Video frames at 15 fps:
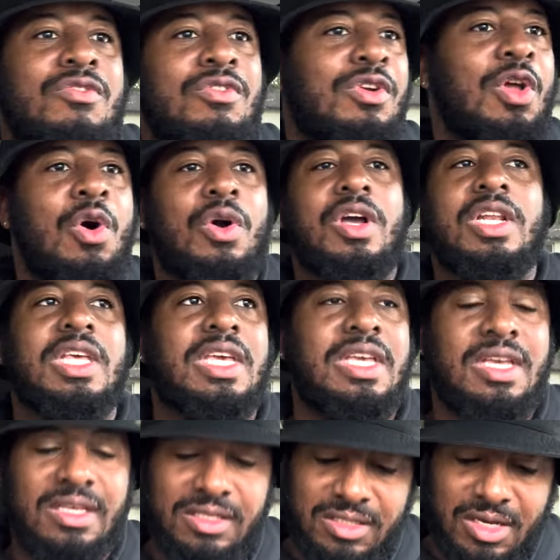locally.
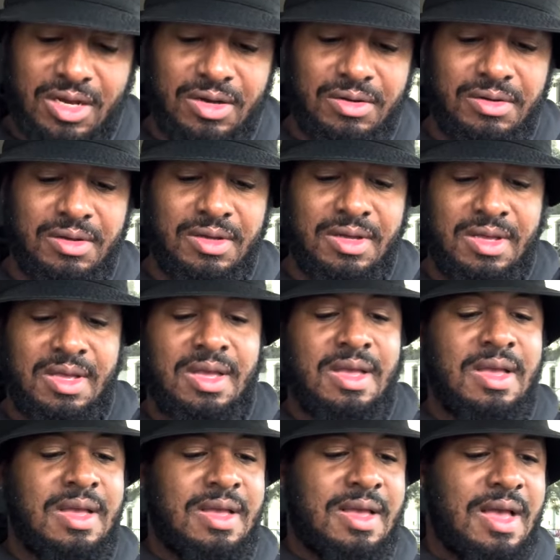So
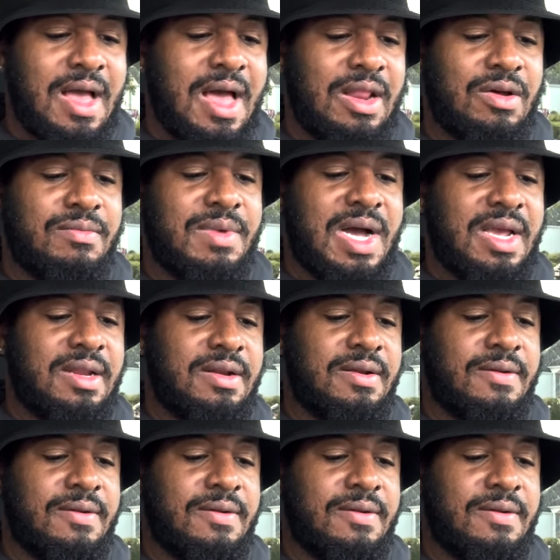I don't mind.